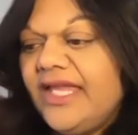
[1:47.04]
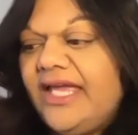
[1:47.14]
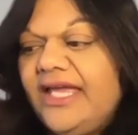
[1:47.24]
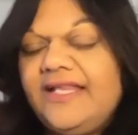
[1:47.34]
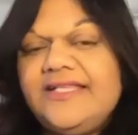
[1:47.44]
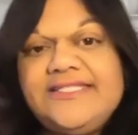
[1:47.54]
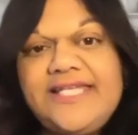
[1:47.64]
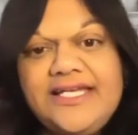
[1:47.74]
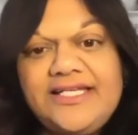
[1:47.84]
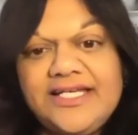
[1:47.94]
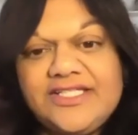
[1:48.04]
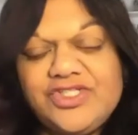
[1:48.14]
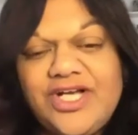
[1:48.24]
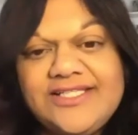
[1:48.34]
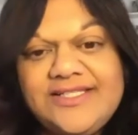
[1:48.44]
And the second
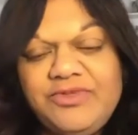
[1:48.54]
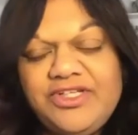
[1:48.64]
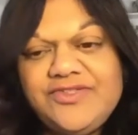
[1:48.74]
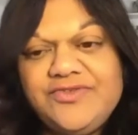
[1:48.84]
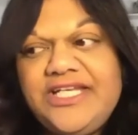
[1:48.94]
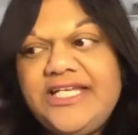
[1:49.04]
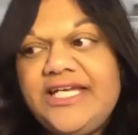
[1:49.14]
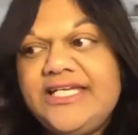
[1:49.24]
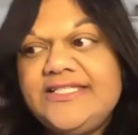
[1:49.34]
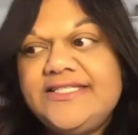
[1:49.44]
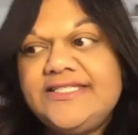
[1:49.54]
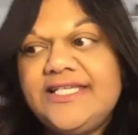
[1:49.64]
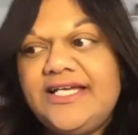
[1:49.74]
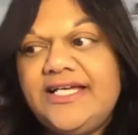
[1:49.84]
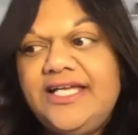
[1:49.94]
extract I'm going to read is
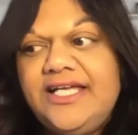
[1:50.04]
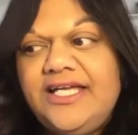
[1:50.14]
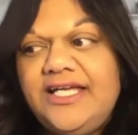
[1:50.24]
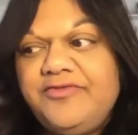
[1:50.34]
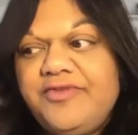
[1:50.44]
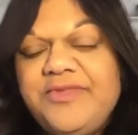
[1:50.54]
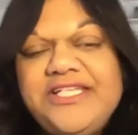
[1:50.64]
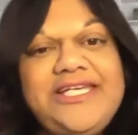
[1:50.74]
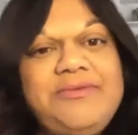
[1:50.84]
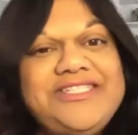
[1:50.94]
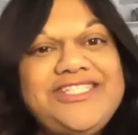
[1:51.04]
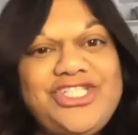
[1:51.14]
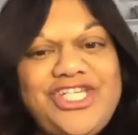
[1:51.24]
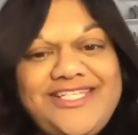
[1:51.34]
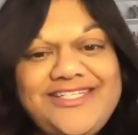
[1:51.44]
uh, from the day Mr.
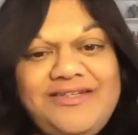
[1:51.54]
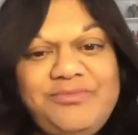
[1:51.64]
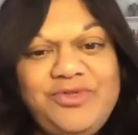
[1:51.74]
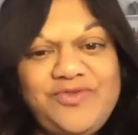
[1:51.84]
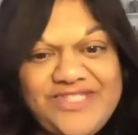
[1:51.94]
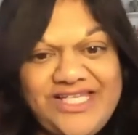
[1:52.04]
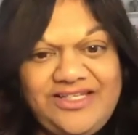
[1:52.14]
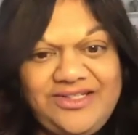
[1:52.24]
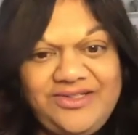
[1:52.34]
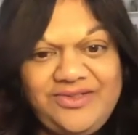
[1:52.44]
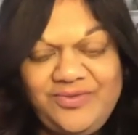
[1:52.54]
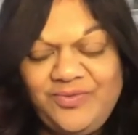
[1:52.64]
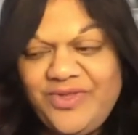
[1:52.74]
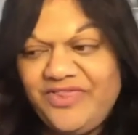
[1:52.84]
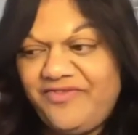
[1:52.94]
Chetan moves in
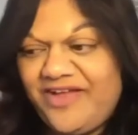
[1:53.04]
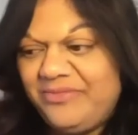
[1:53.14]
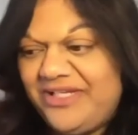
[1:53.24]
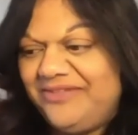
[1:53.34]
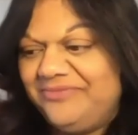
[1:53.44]
with the family.